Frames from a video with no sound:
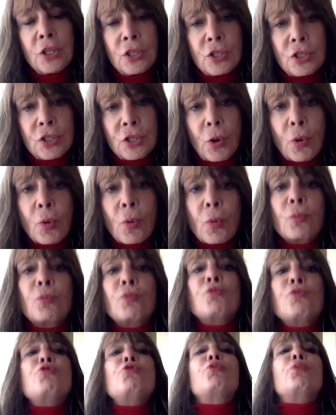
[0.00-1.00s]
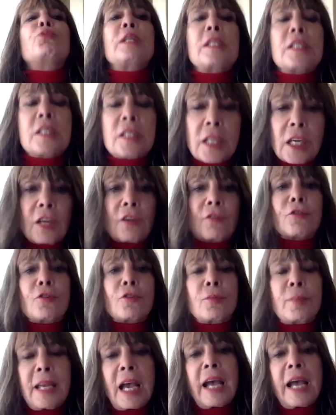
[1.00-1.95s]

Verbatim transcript: So to receive for me,